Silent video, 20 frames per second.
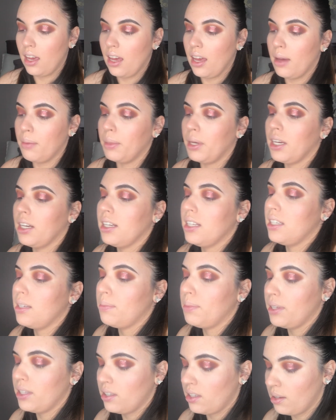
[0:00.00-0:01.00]
I'm gonna dip
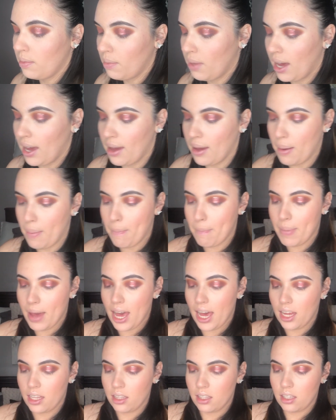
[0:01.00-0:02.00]
into my
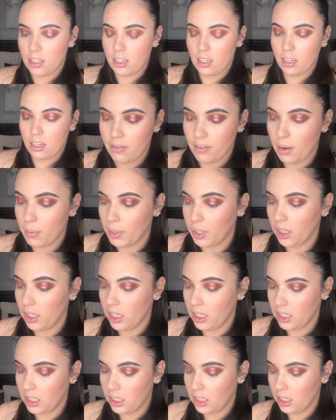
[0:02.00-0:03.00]
matte Rimmel
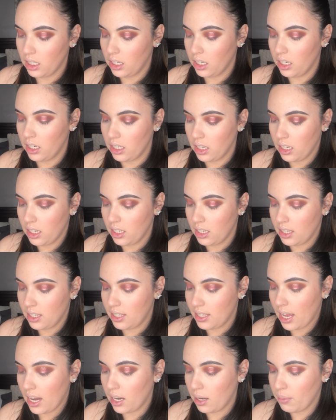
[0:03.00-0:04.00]
London
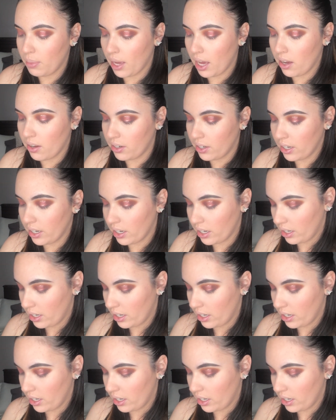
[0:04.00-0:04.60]
setting powder.